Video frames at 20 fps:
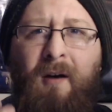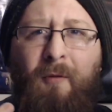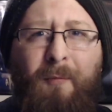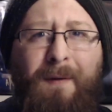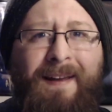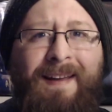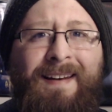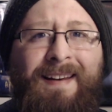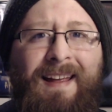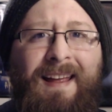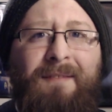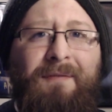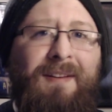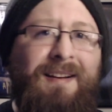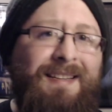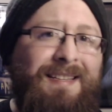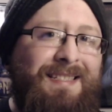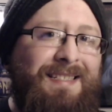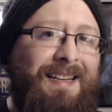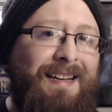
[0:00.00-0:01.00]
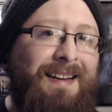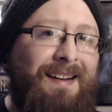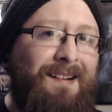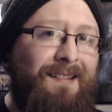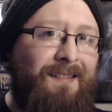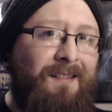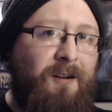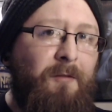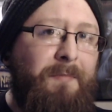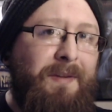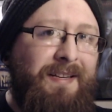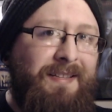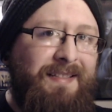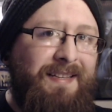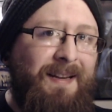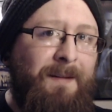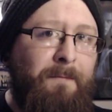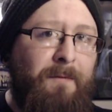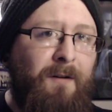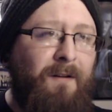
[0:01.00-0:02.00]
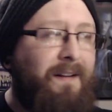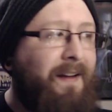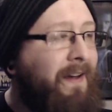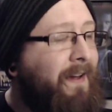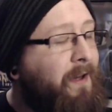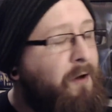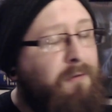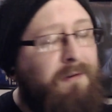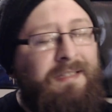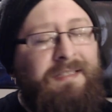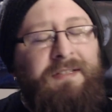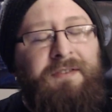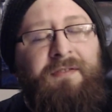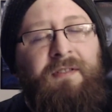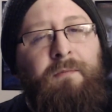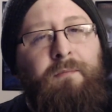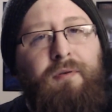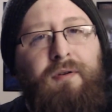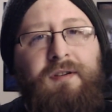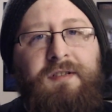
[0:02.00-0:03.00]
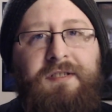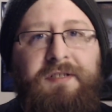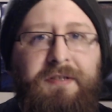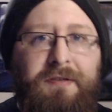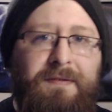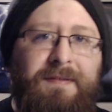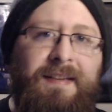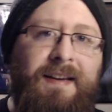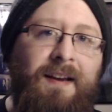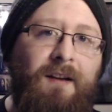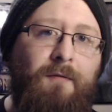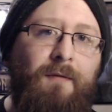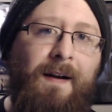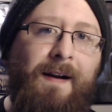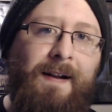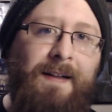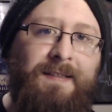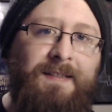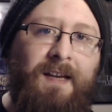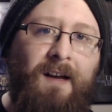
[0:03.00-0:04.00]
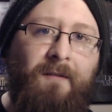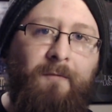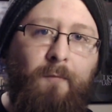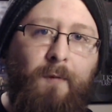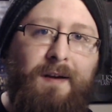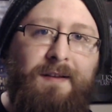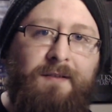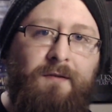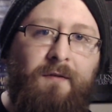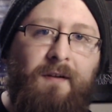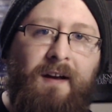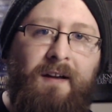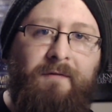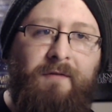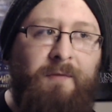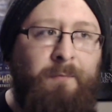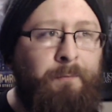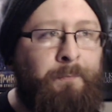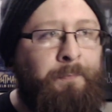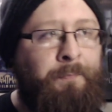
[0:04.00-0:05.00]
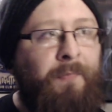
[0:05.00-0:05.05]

We can even dig a little bit deeper and go into the producing credits of Wes Craven.